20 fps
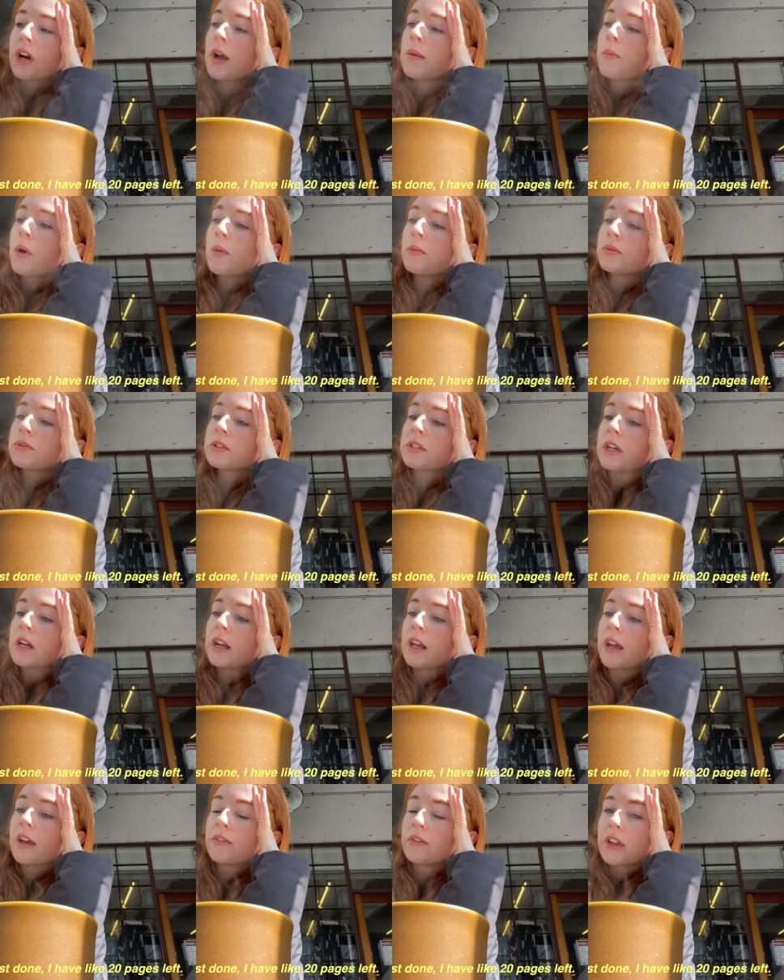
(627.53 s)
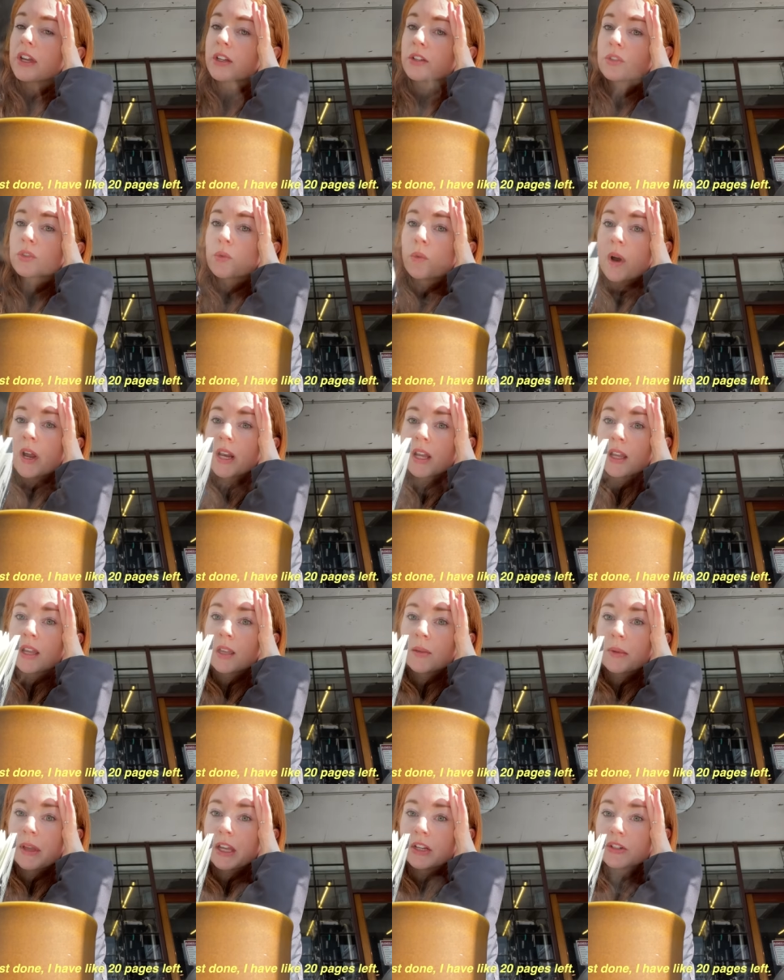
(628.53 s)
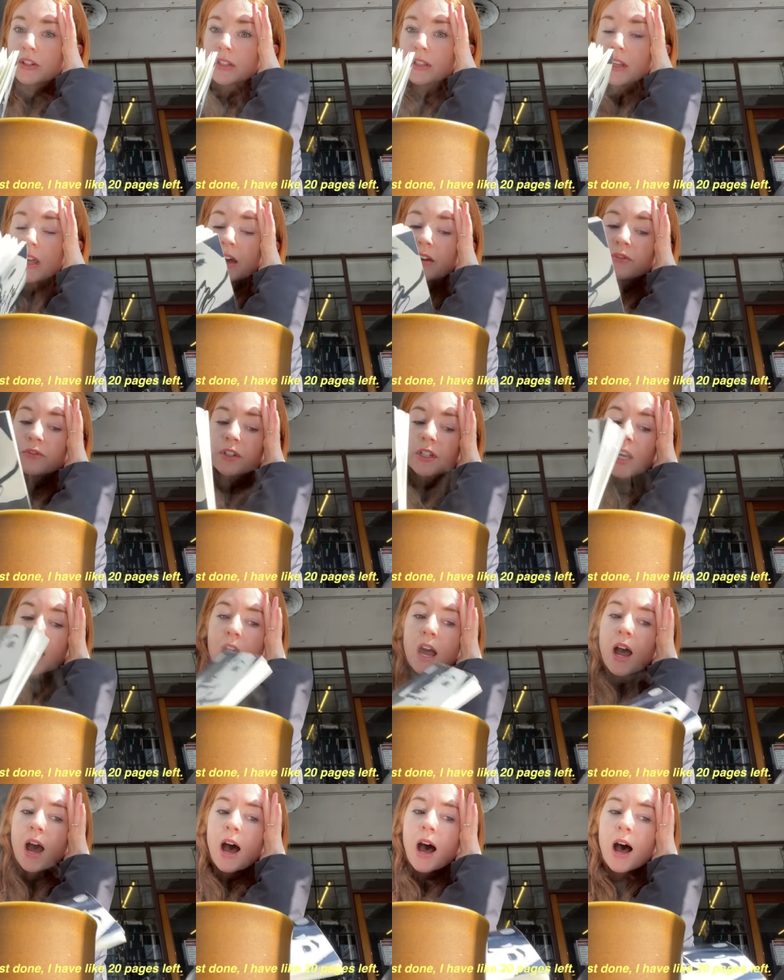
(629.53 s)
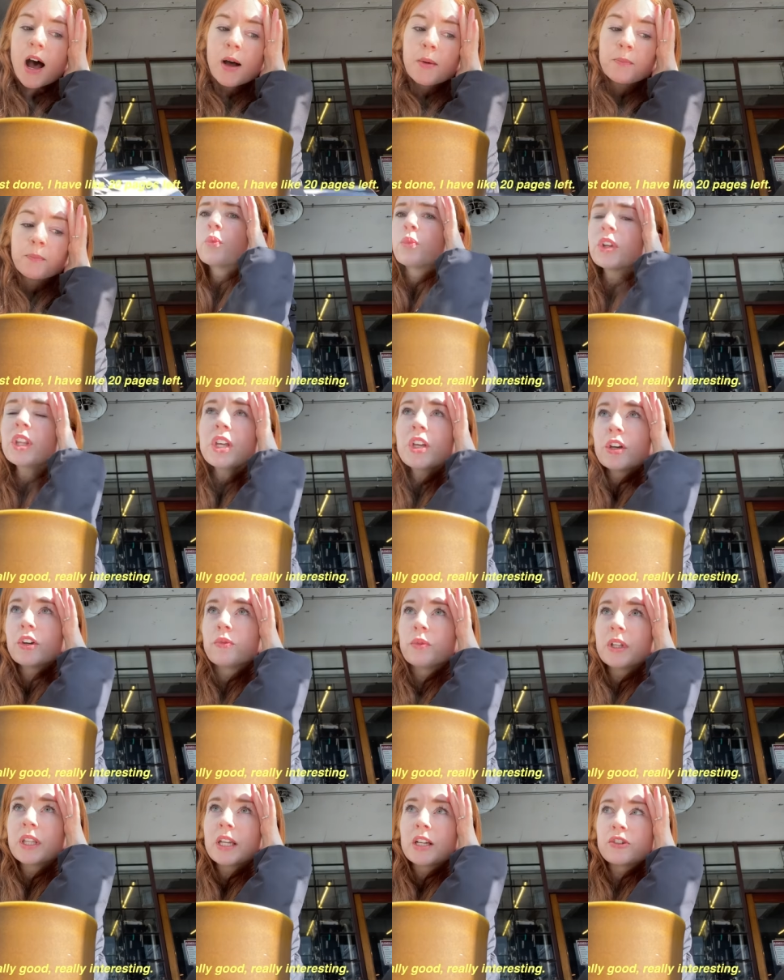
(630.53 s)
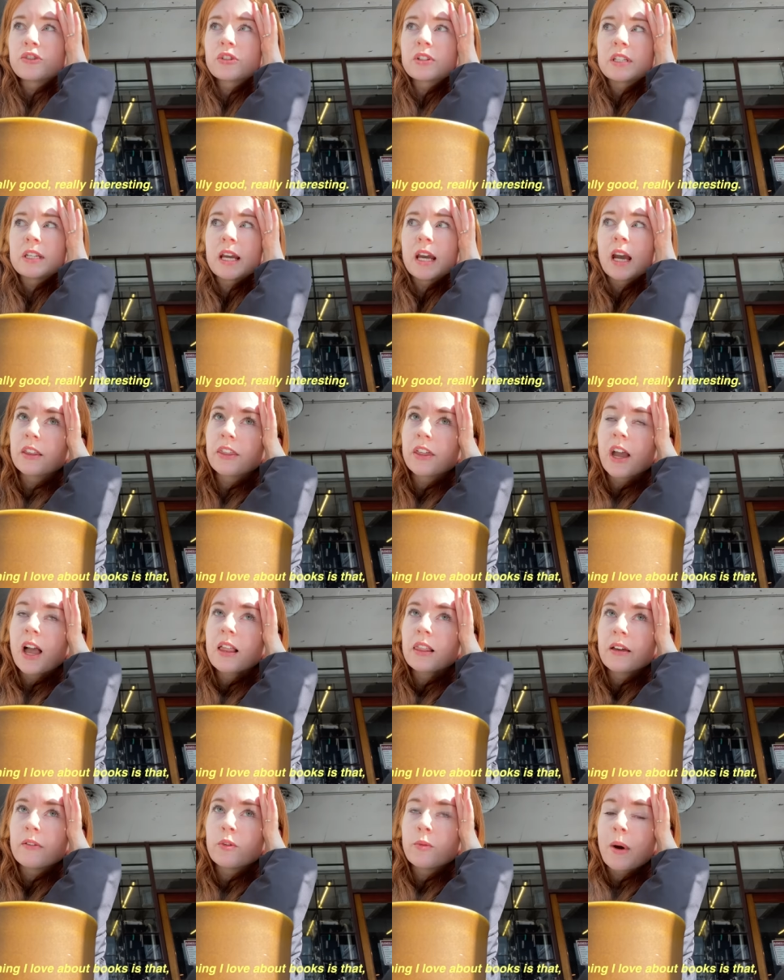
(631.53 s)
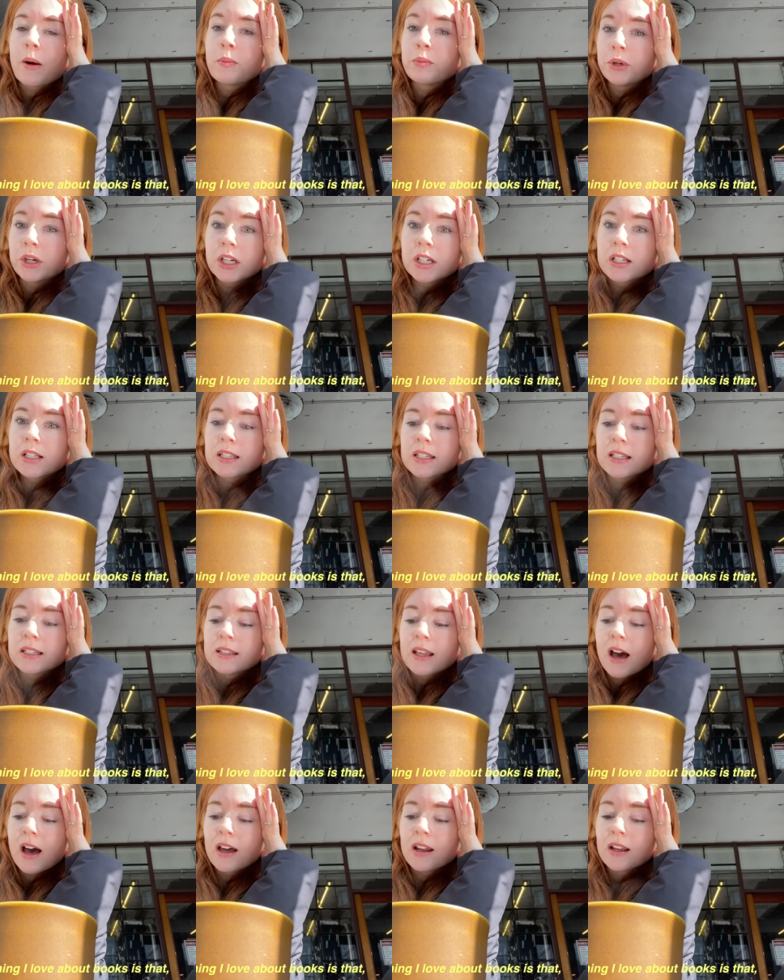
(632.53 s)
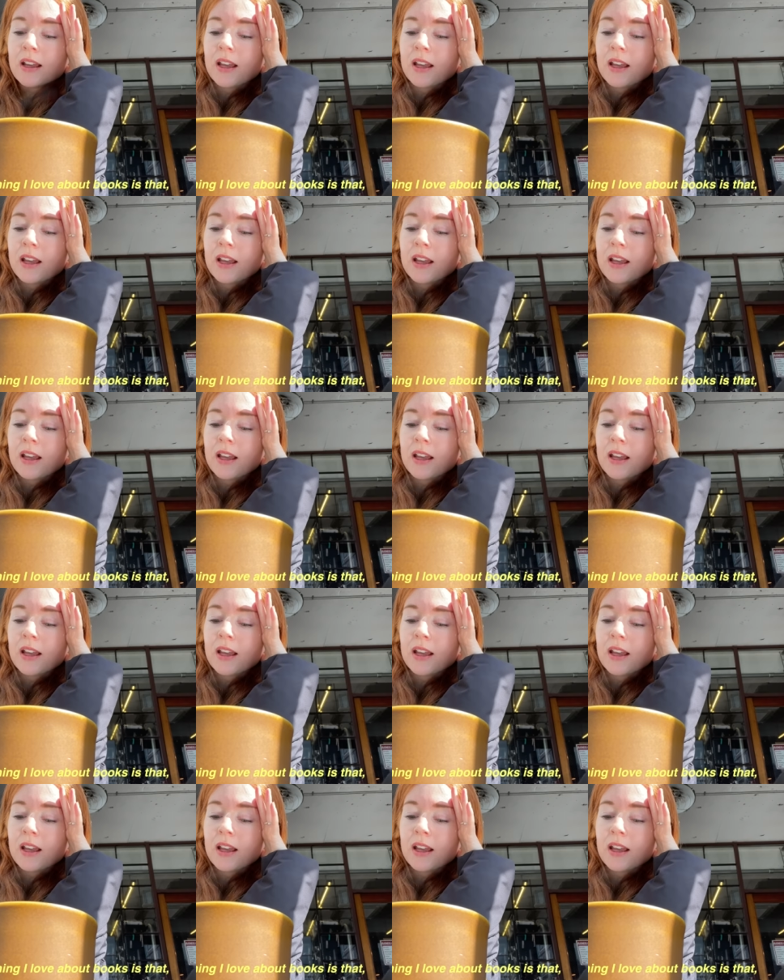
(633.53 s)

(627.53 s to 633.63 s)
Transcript: I'm almost done. I have like 20 pages left. Really good, really interesting. The thing I love about books is that